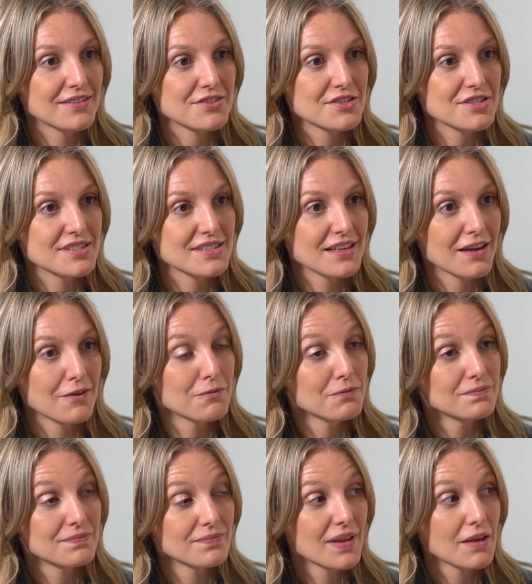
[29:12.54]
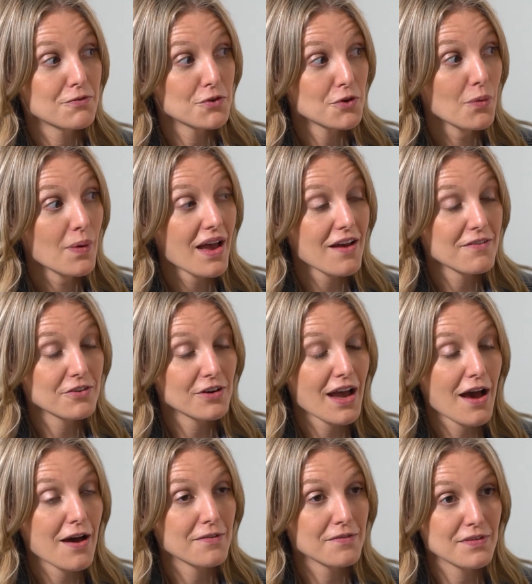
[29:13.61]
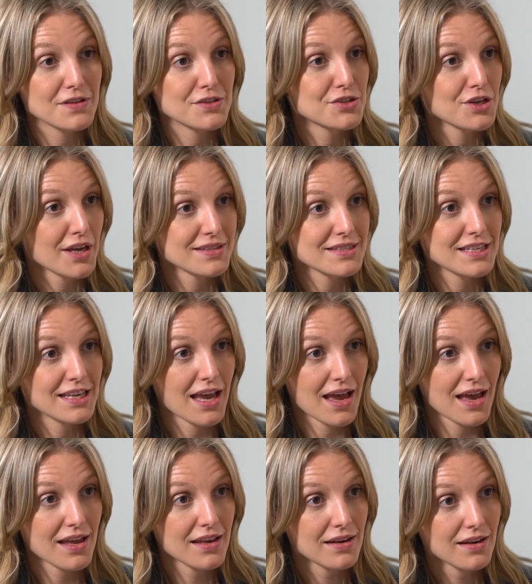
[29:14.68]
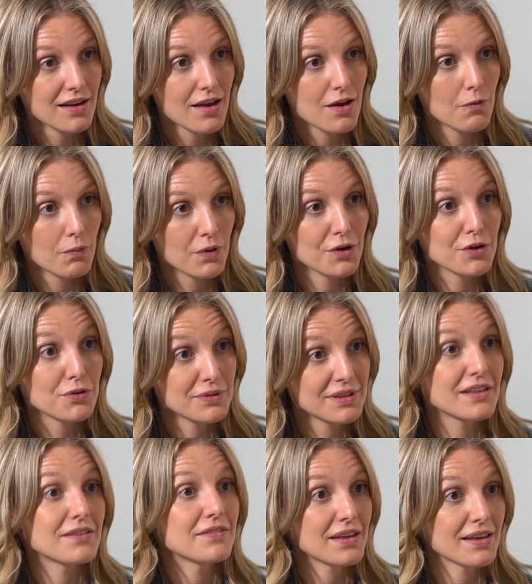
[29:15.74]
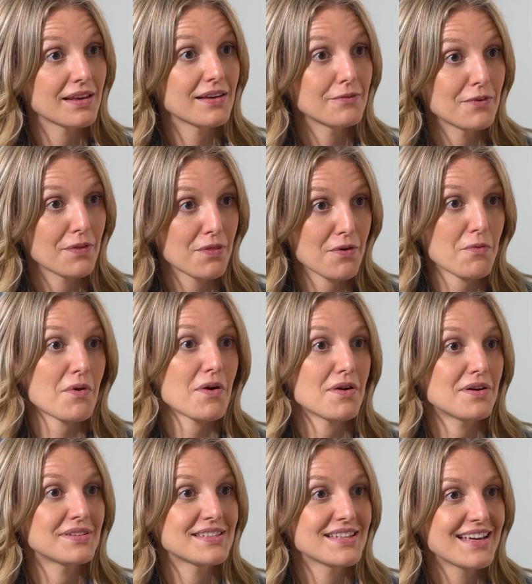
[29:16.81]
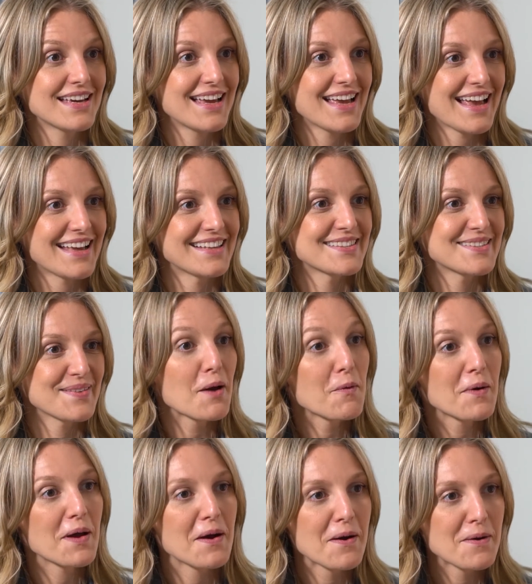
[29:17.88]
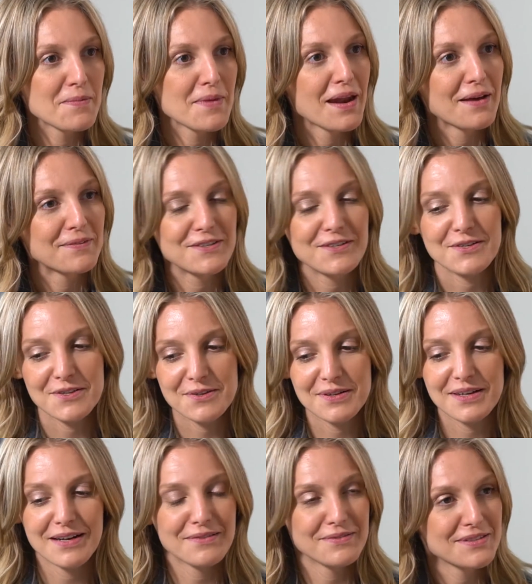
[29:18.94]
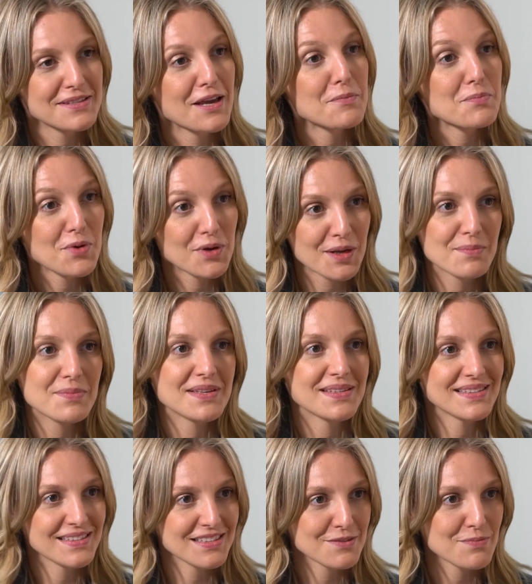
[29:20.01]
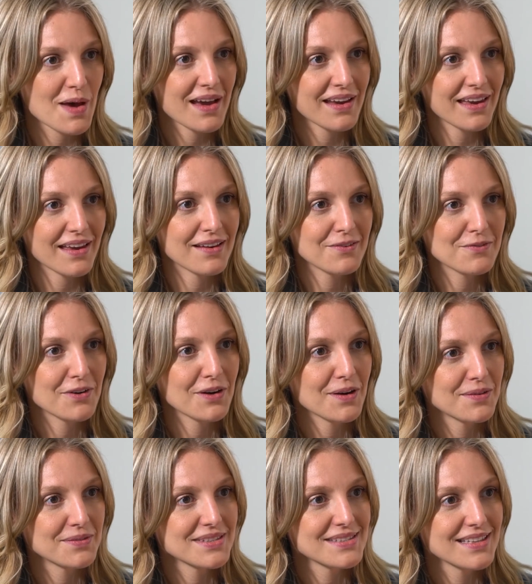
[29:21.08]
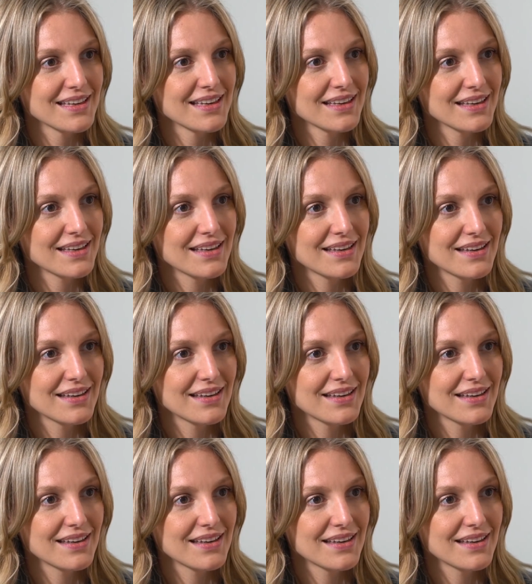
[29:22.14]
And she's like, if you don't ever have this chance again, what are you leaving with the world? And so I went home that afternoon and I was like putting pieces back in where I was like,